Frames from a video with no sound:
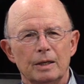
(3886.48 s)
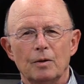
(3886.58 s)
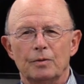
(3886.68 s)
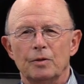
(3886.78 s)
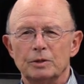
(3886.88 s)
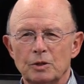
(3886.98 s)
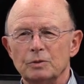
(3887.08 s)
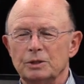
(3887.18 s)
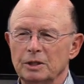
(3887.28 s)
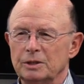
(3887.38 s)
you know, there's
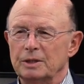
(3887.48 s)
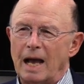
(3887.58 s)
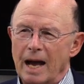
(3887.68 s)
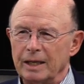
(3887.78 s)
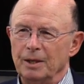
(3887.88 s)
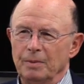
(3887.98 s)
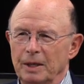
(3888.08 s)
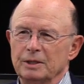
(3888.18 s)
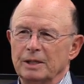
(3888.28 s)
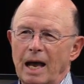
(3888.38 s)
no such
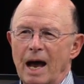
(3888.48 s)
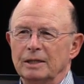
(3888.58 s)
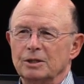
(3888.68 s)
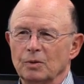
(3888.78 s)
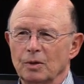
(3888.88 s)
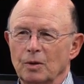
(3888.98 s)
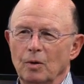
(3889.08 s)
document as the Oslo